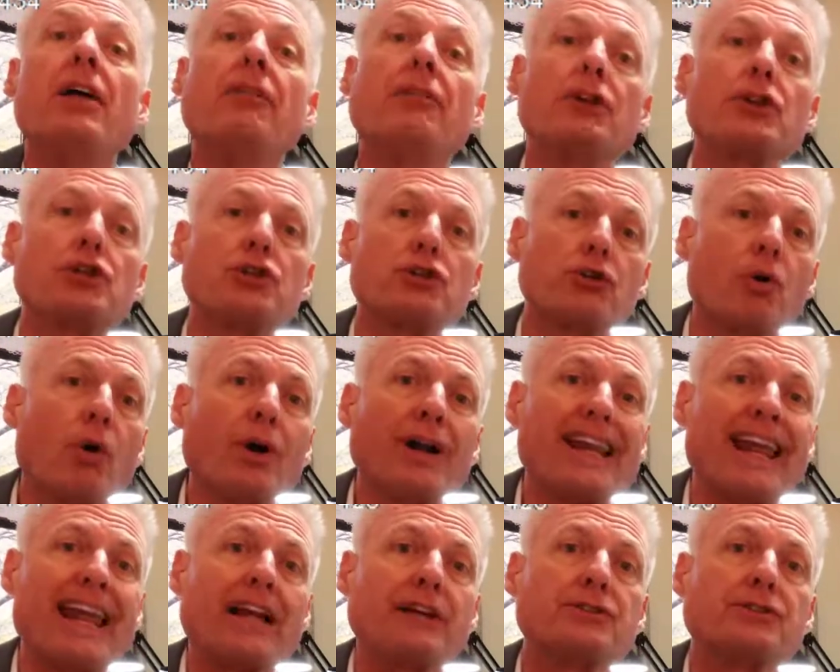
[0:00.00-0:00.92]
The
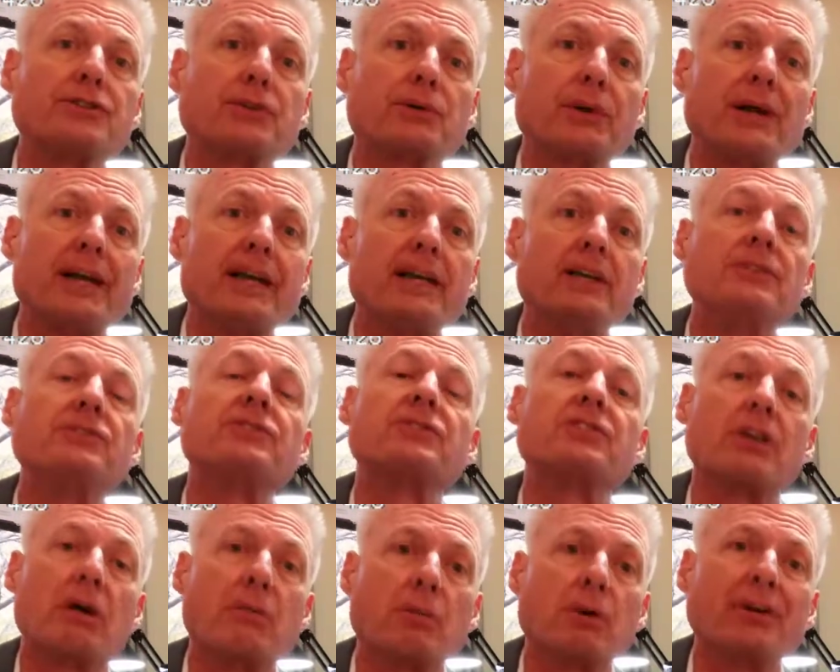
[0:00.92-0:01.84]
short answer is
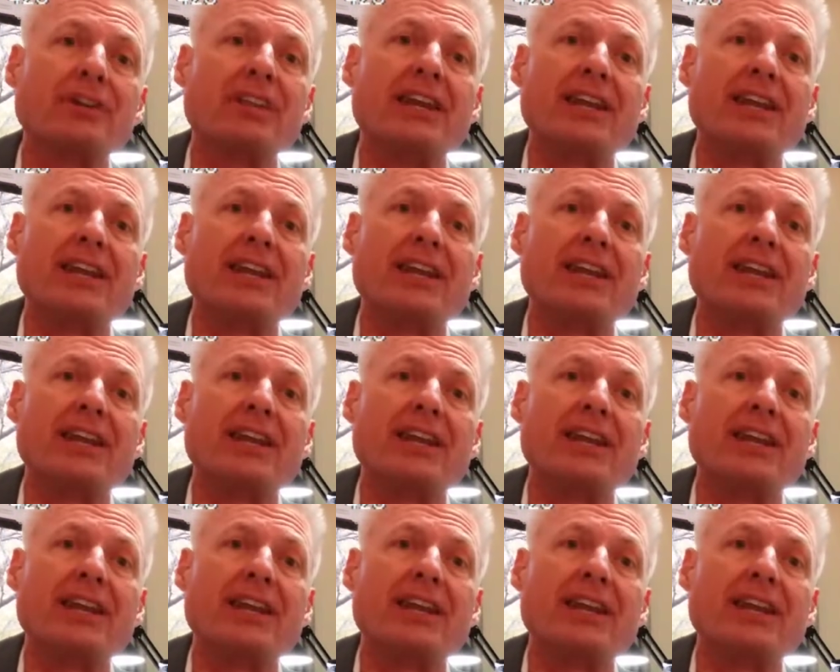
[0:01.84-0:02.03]
somewhere in